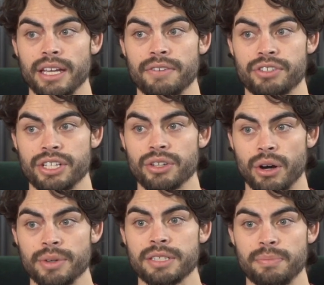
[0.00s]
if she's
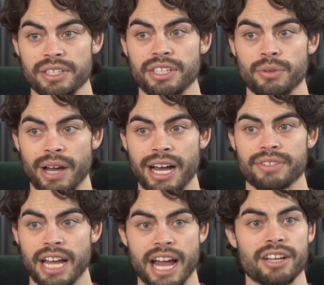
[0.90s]
always busy, you have
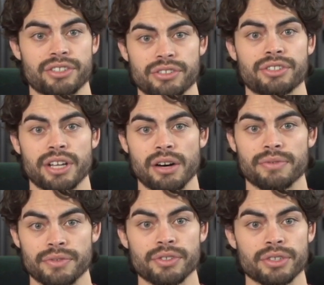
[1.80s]
to ask
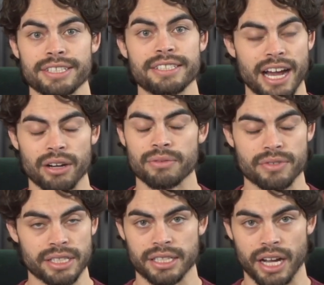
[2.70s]
yourself if you're down
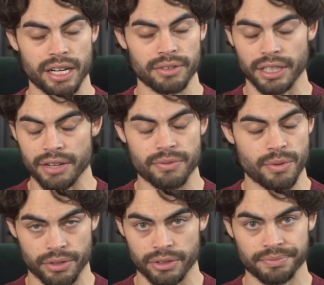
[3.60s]
for this kind of life
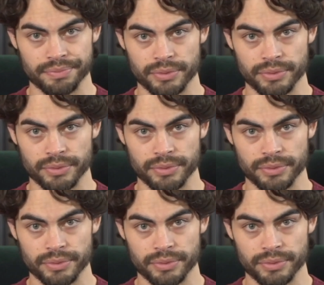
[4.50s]
with her.